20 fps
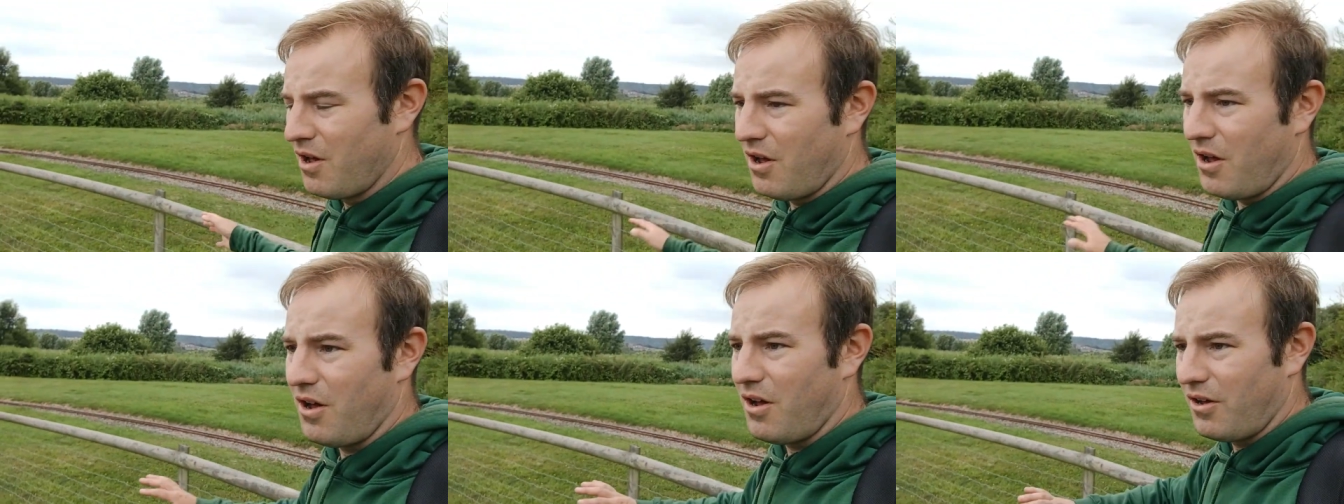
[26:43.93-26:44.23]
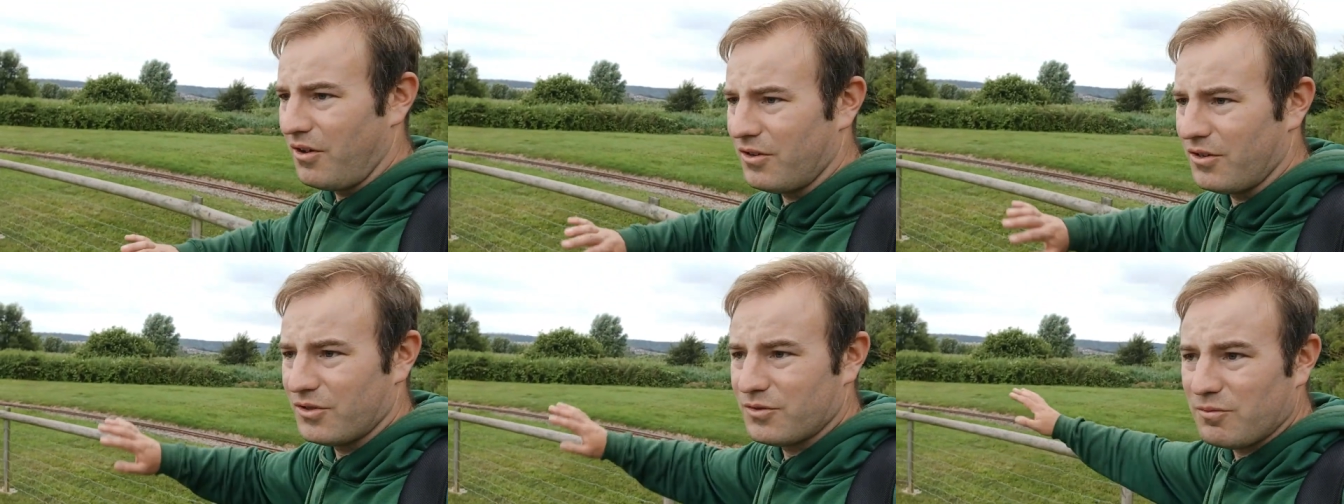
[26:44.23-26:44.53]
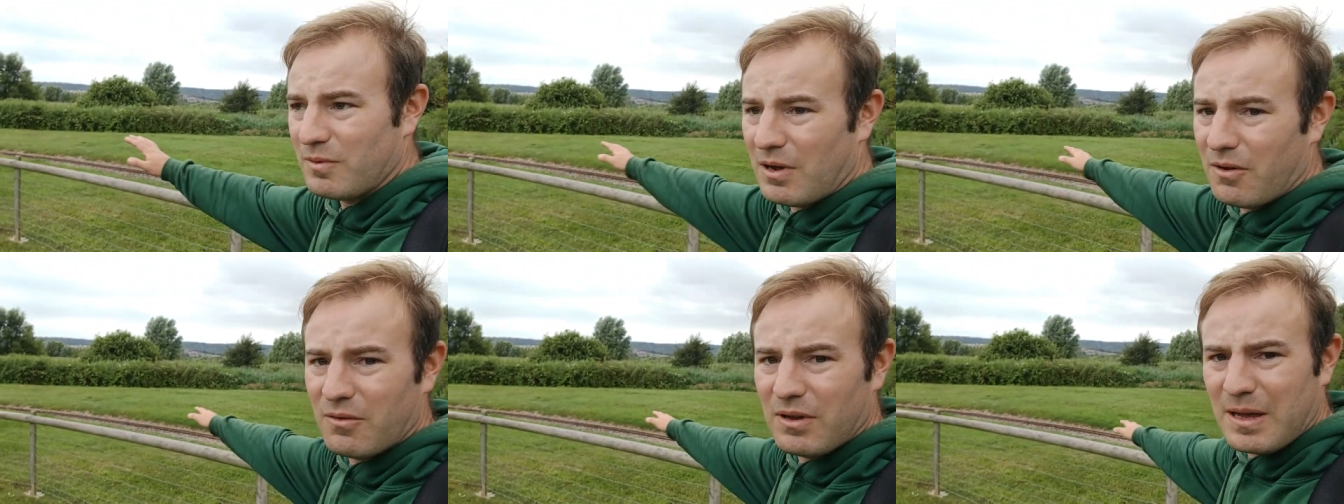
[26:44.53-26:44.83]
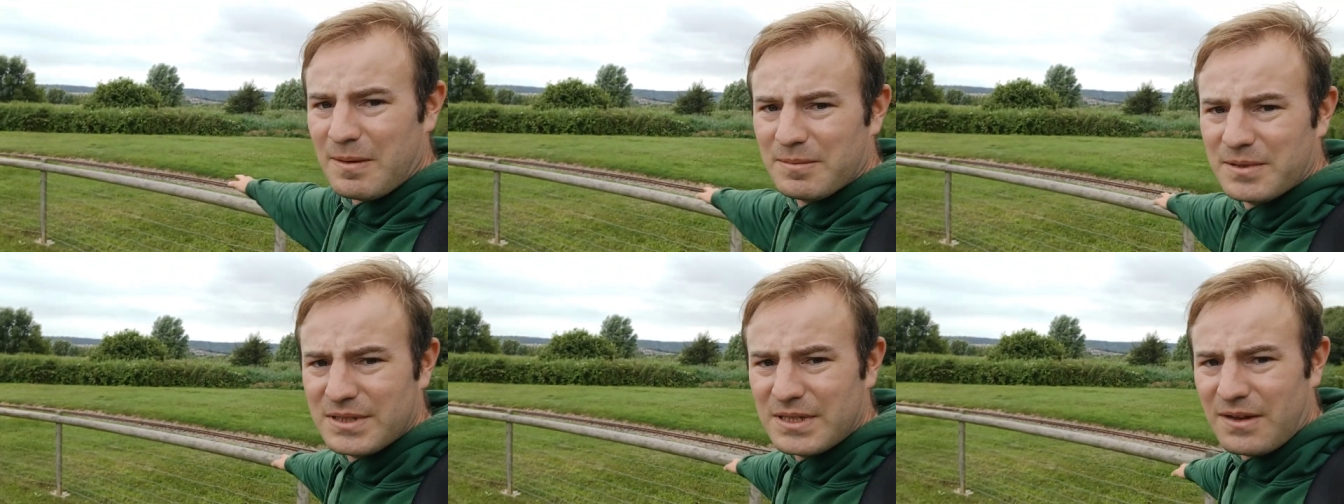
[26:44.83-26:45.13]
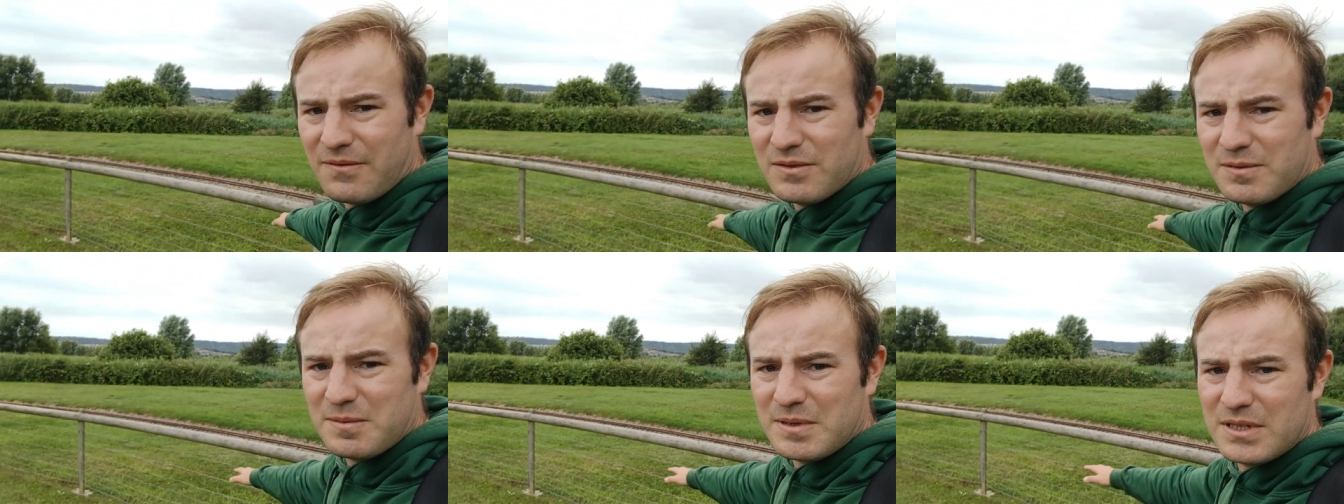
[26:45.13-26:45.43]
aren't as well kept as
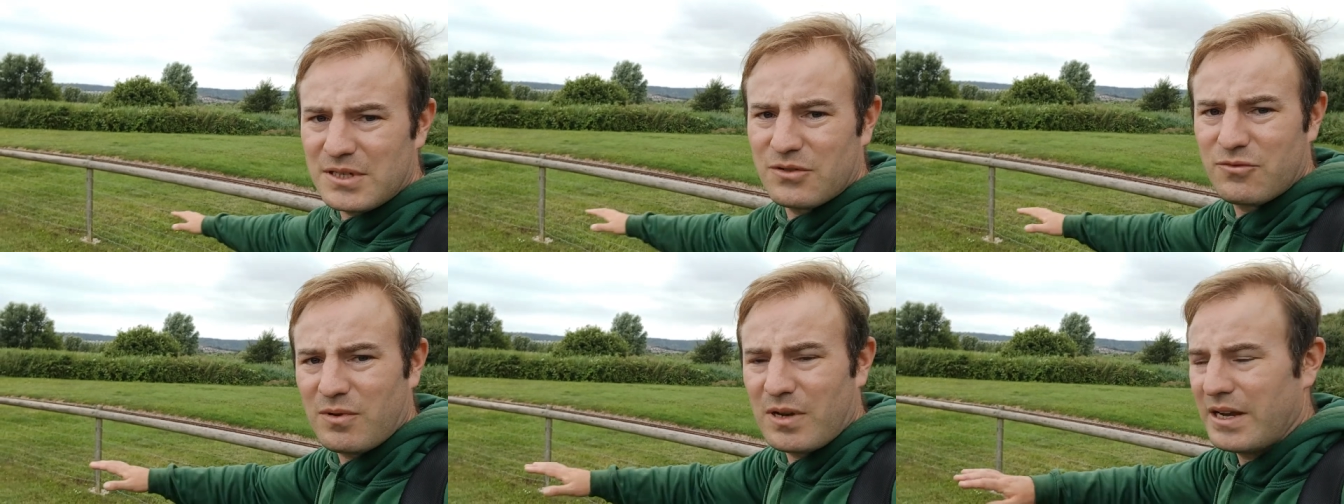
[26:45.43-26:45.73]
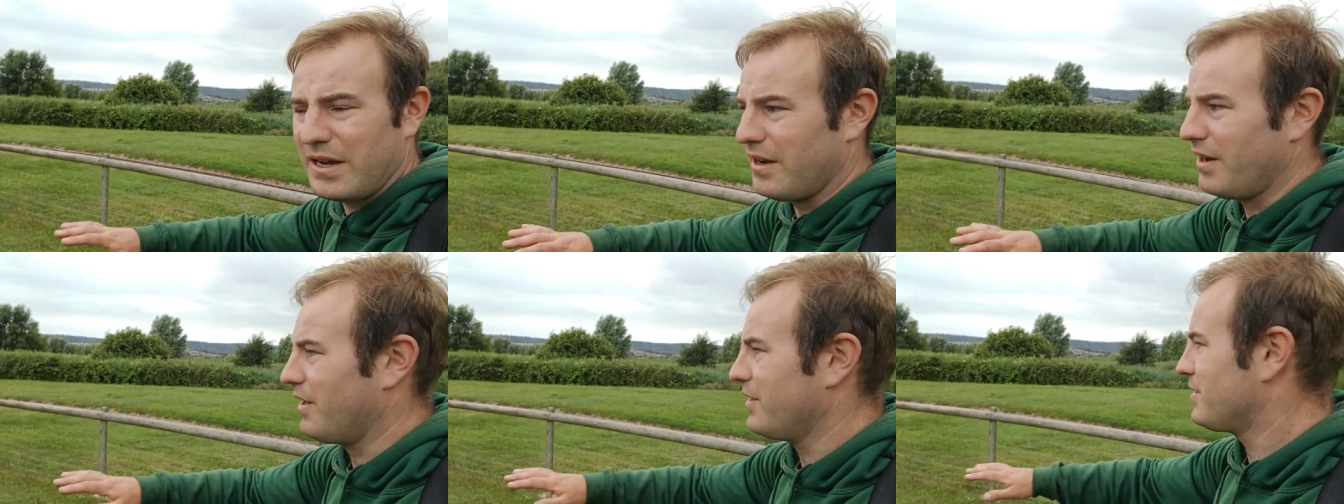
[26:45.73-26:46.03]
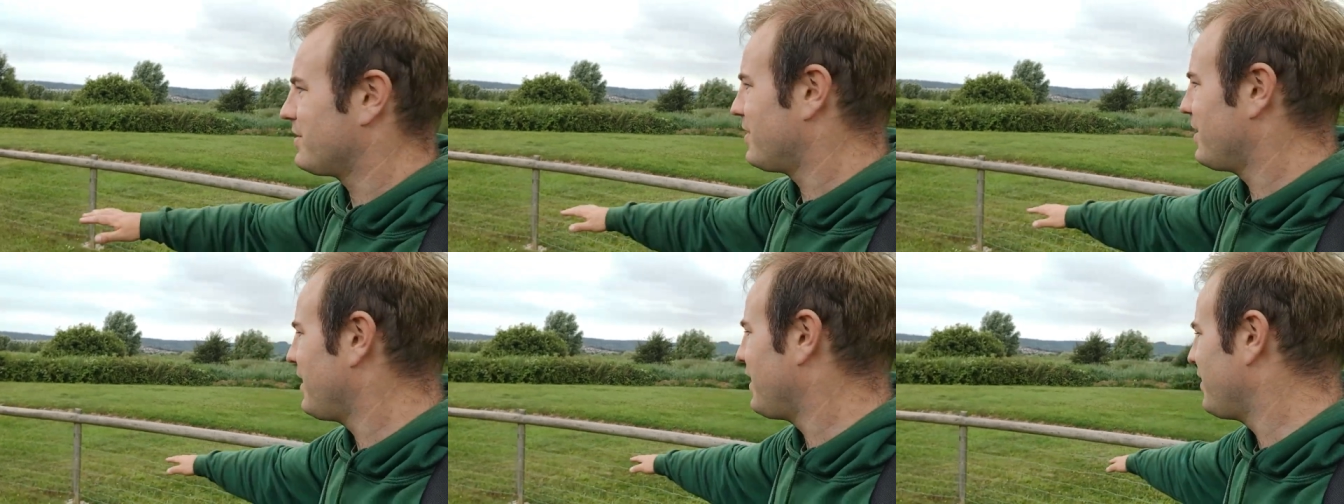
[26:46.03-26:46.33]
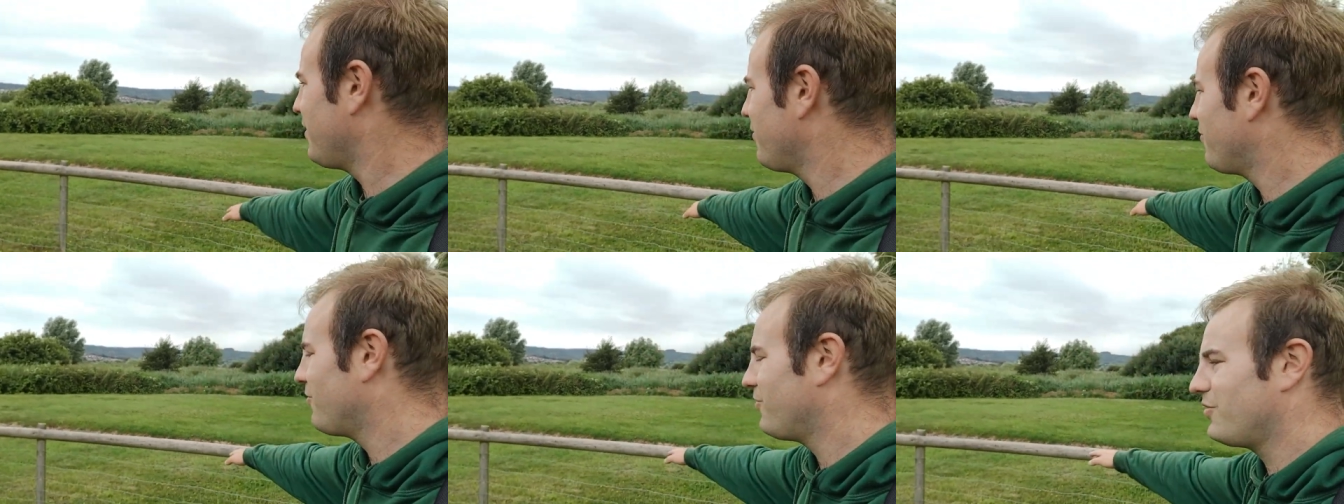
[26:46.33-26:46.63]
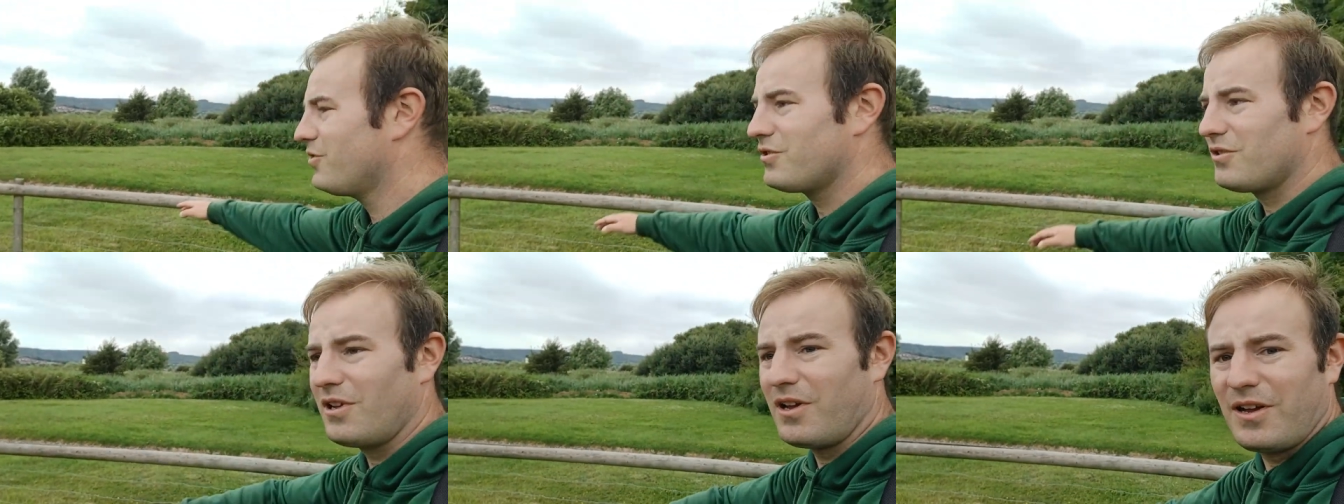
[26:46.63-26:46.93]
others, but this is really nice and neat. And you could
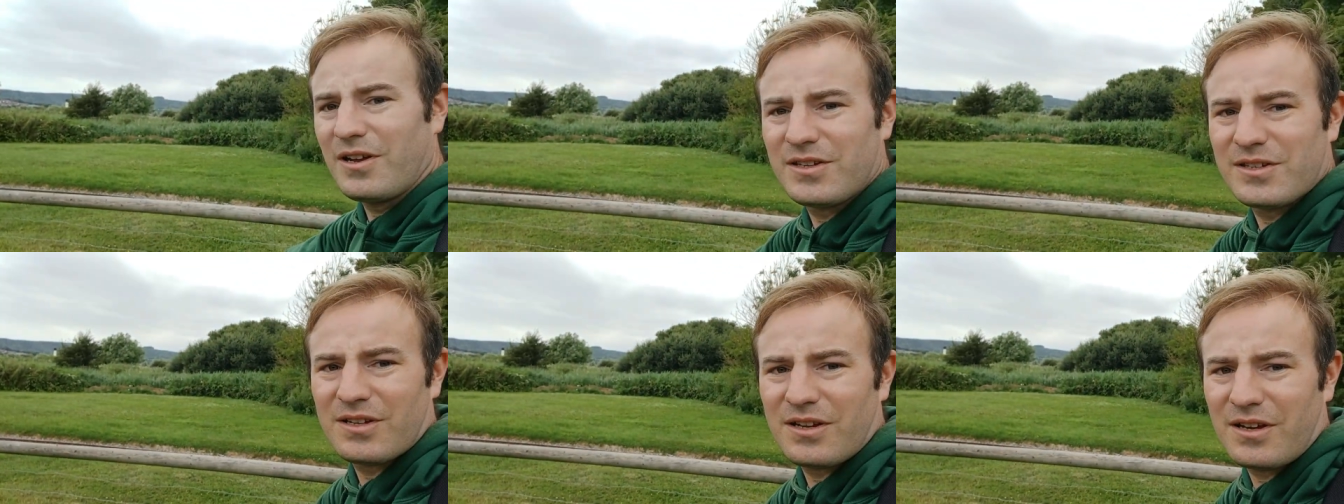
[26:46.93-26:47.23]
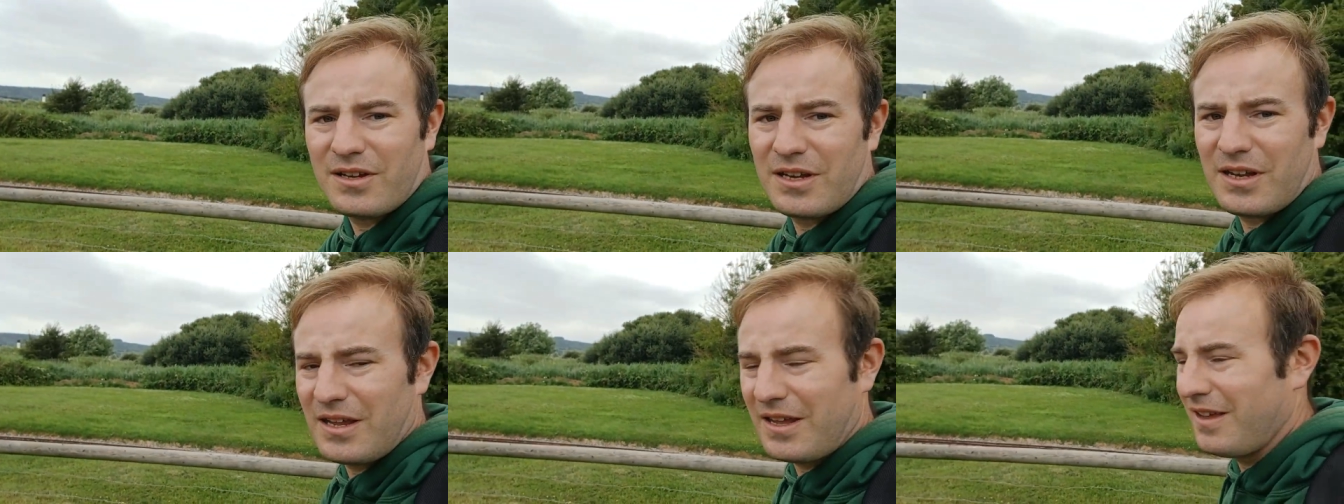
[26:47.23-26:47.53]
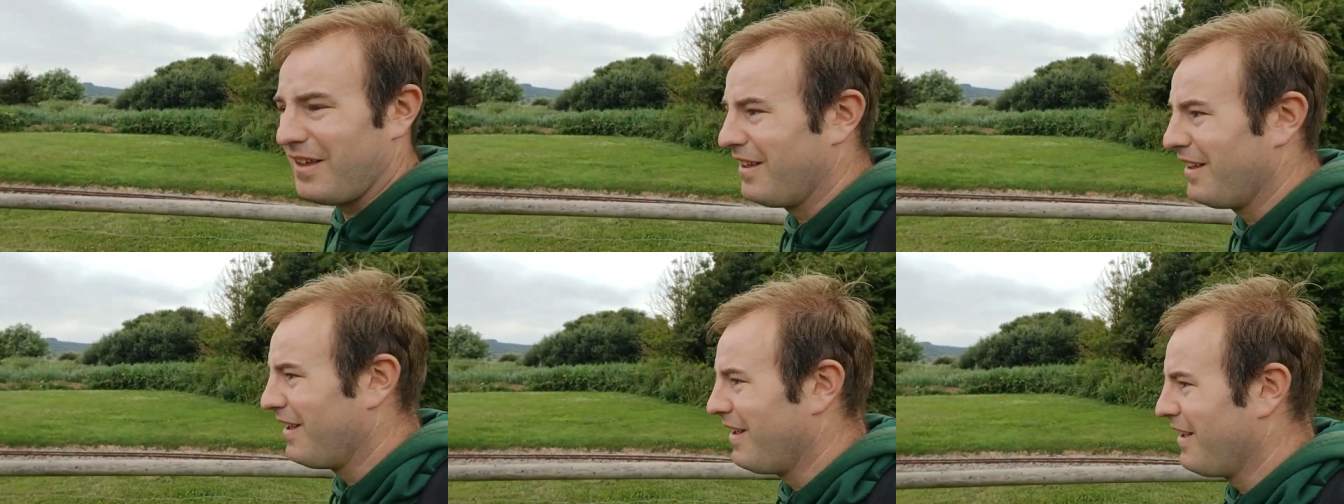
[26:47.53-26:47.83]
just line side here.